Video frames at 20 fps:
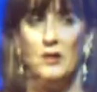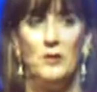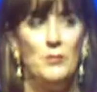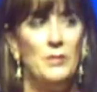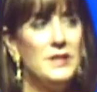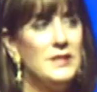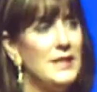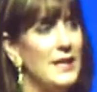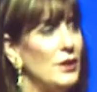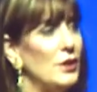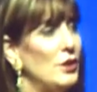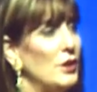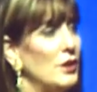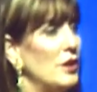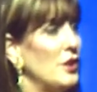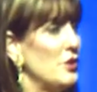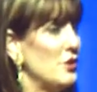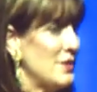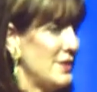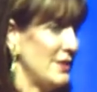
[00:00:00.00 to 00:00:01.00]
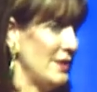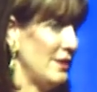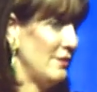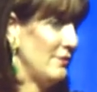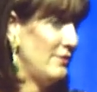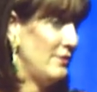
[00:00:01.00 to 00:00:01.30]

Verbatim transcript: But take a look at yourself,